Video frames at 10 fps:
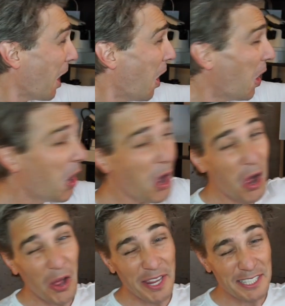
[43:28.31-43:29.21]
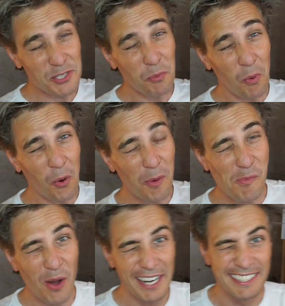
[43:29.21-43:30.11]
Oh, that's a warm
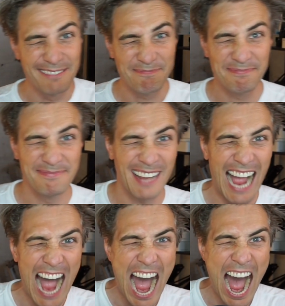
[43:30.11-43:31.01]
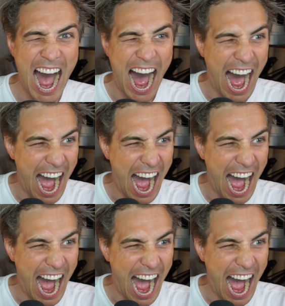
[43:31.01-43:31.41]
one. That's.